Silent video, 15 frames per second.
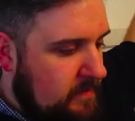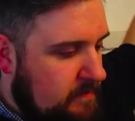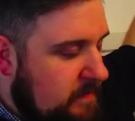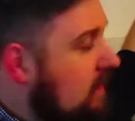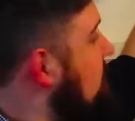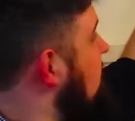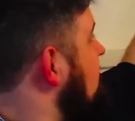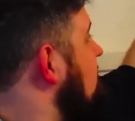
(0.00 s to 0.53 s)

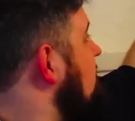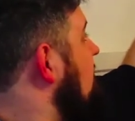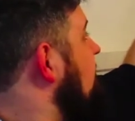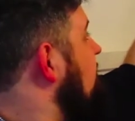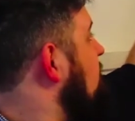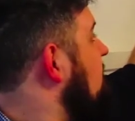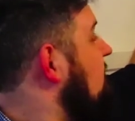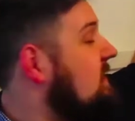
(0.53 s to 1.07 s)
Baby, it's not
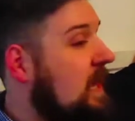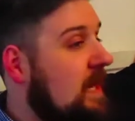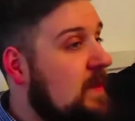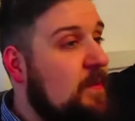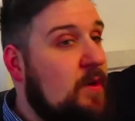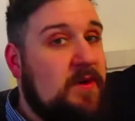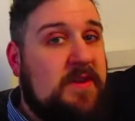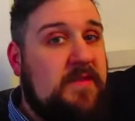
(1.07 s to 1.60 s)
even bleeding
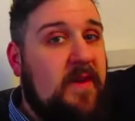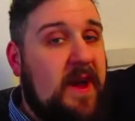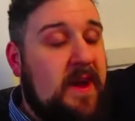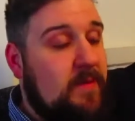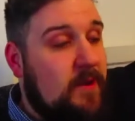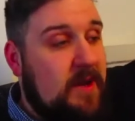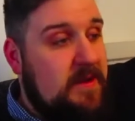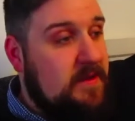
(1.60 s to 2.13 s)
anymore. It's
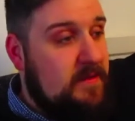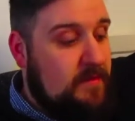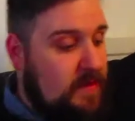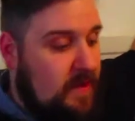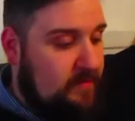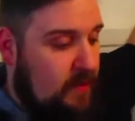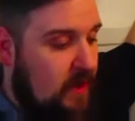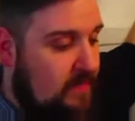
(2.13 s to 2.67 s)
fine. Wait till
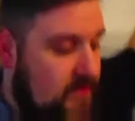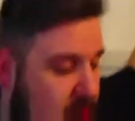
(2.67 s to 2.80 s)
if we have